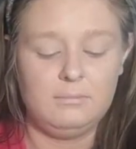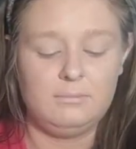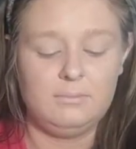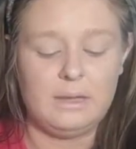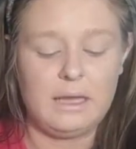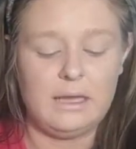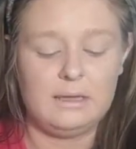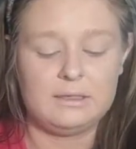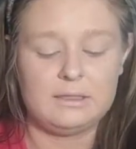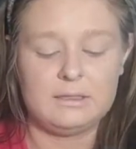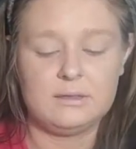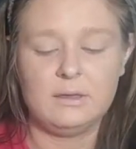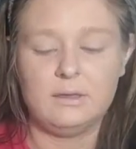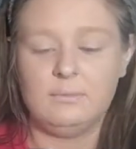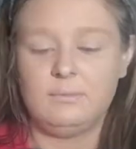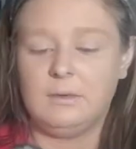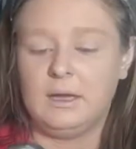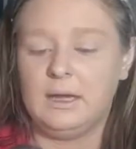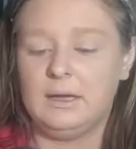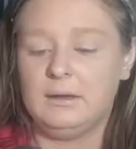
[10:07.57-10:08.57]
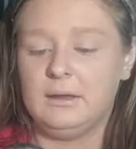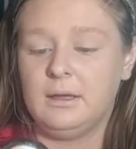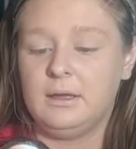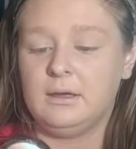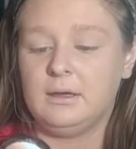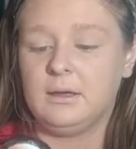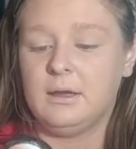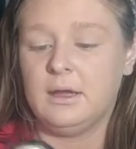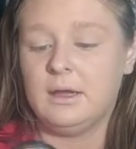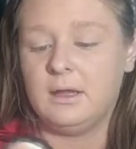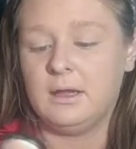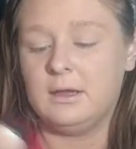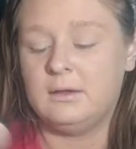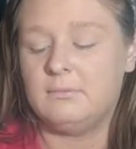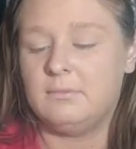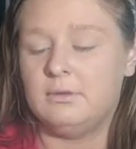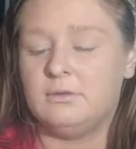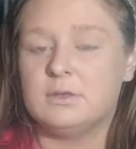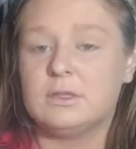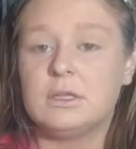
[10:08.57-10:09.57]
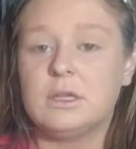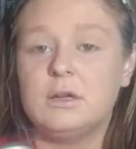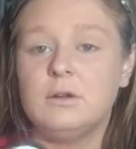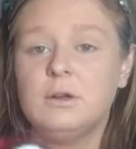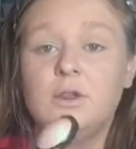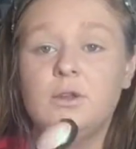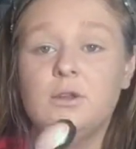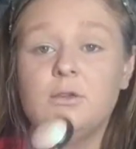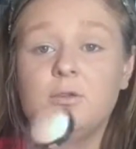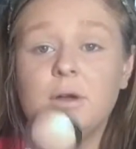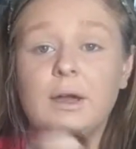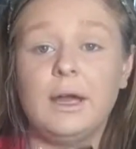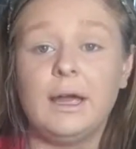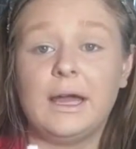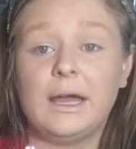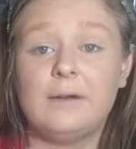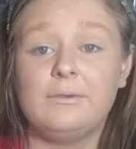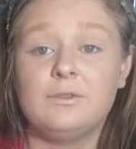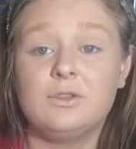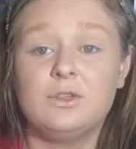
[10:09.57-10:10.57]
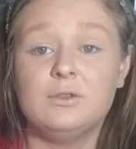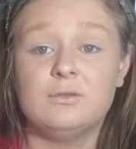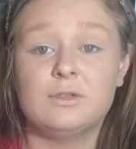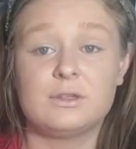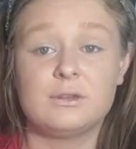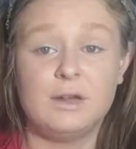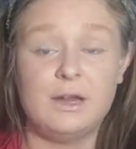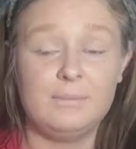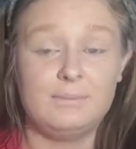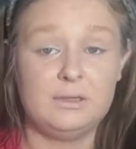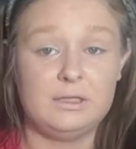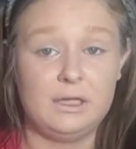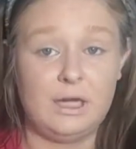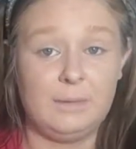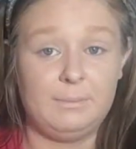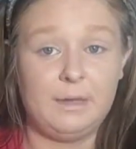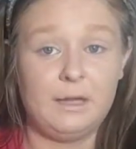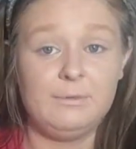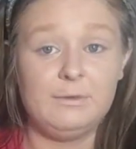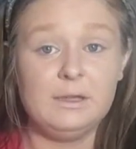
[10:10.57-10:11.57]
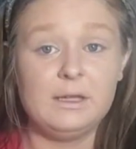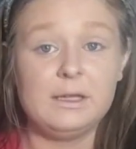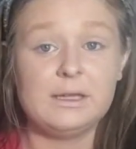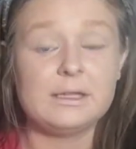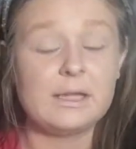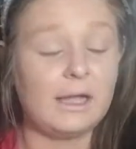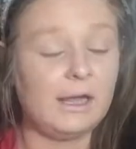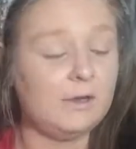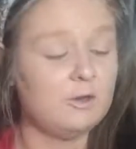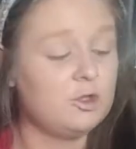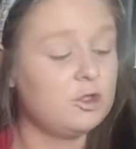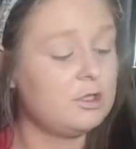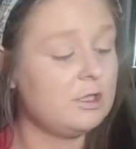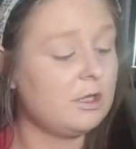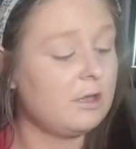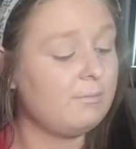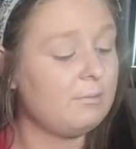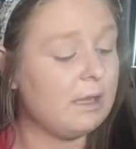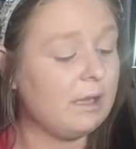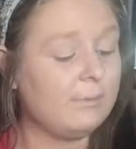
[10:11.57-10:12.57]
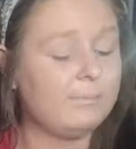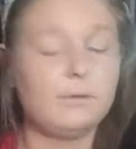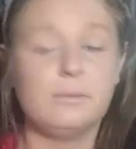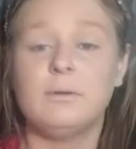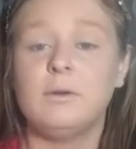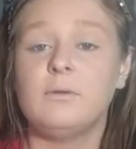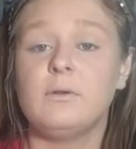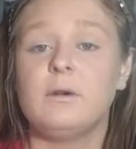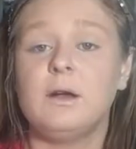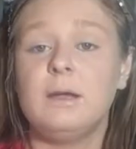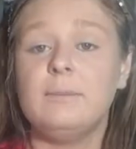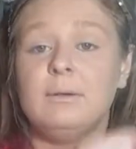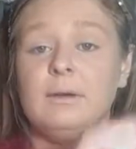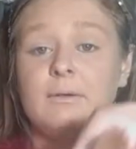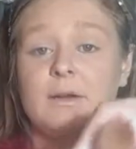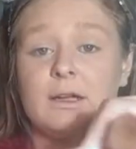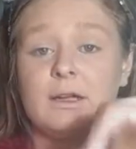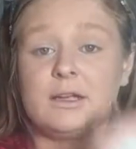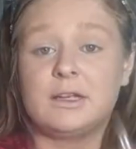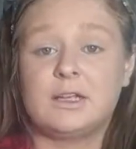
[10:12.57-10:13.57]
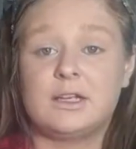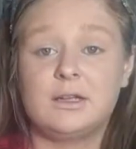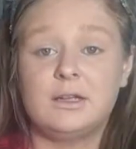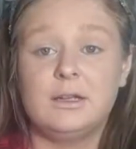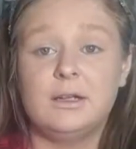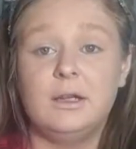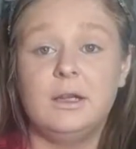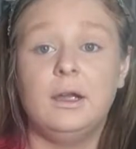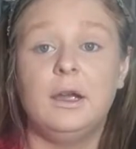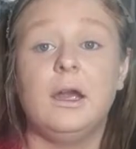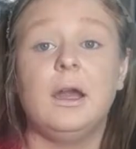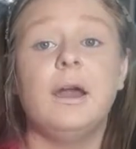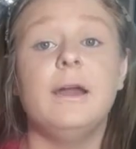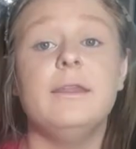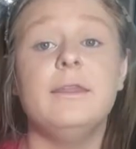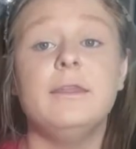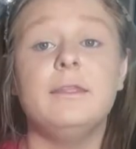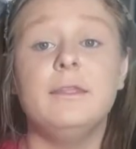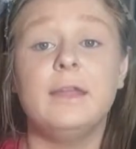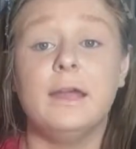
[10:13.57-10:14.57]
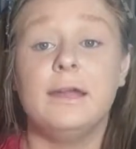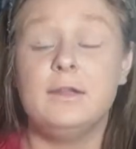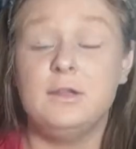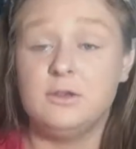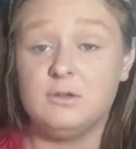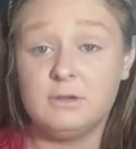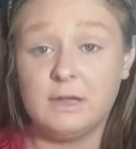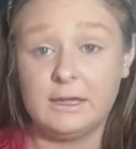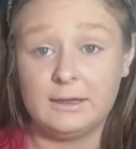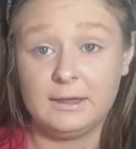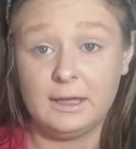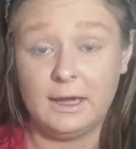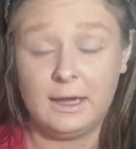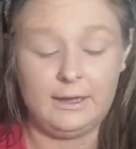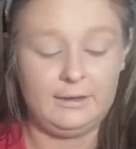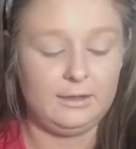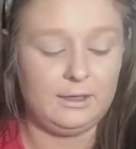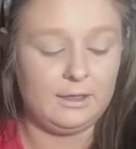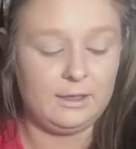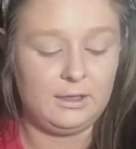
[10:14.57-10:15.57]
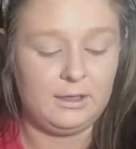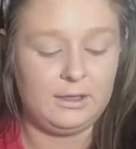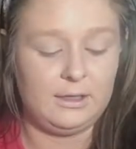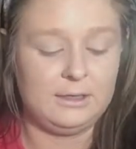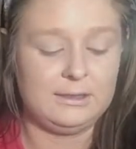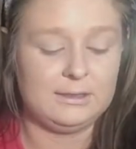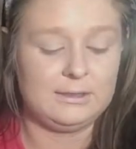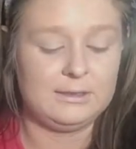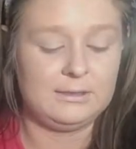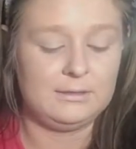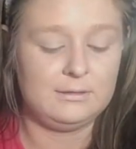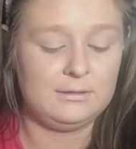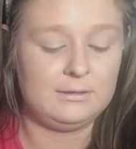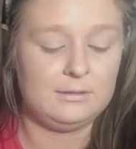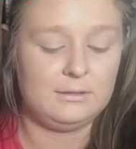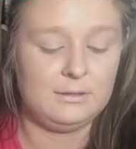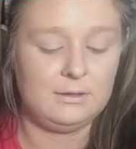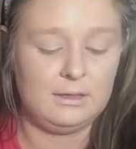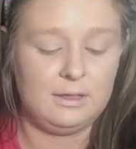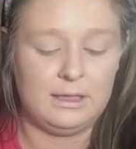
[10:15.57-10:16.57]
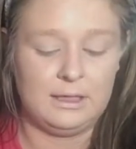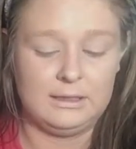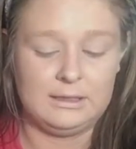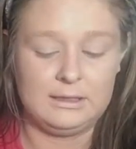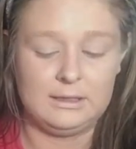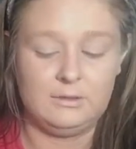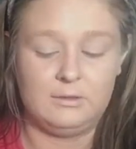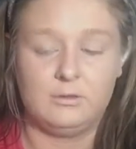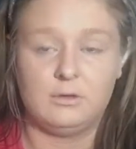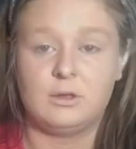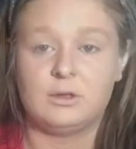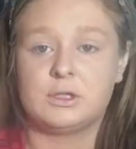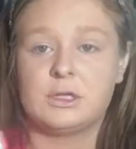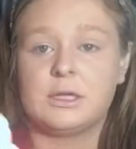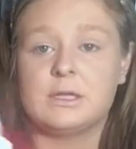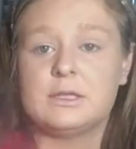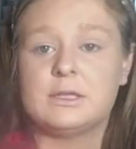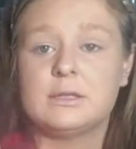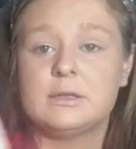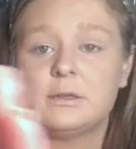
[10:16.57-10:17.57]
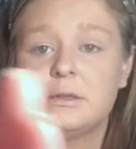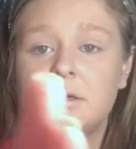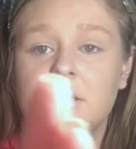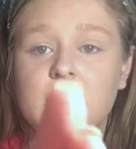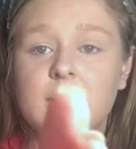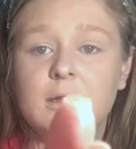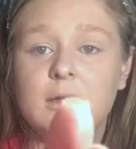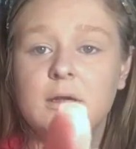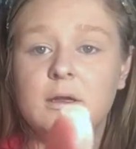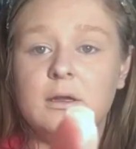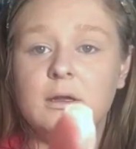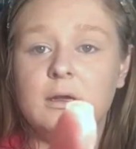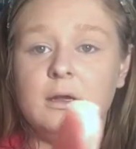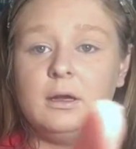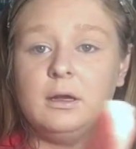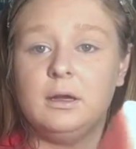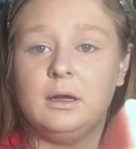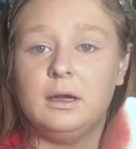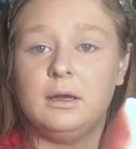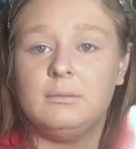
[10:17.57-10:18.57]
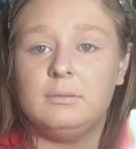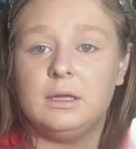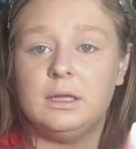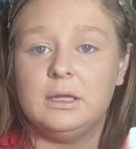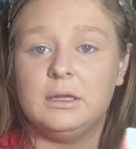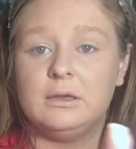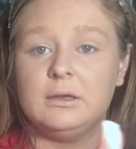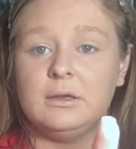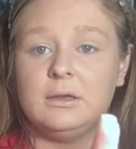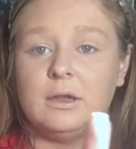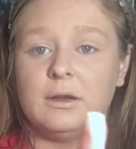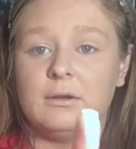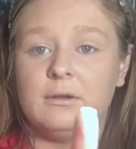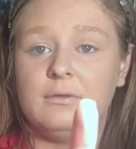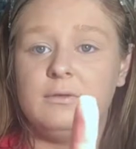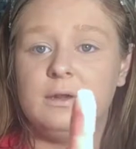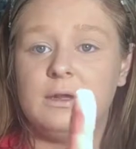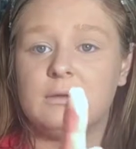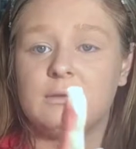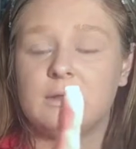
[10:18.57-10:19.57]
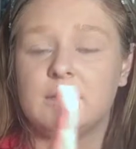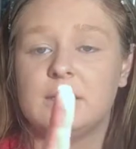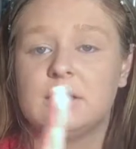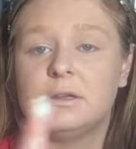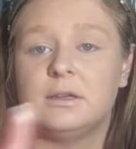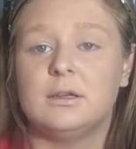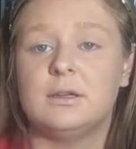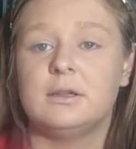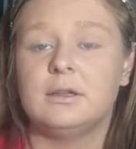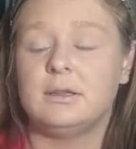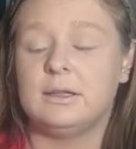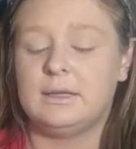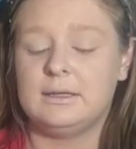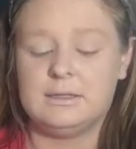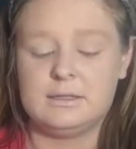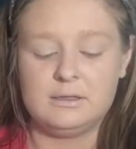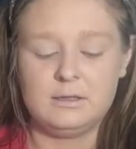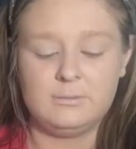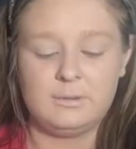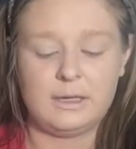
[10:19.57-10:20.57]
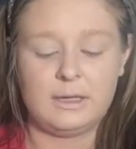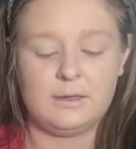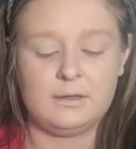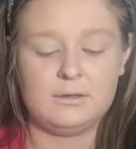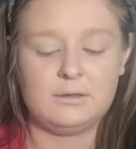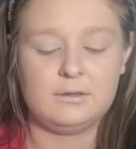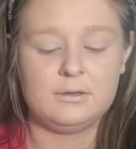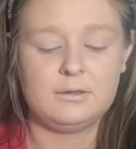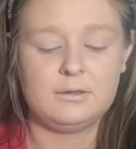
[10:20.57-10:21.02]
Baked highlighter in Moonstone. You have to scrape the top off of these. I just took a makeup remover wipe and went and then you get the highlighter because it's gorgeous. I mean, I don't know if you can really, the light's so bad,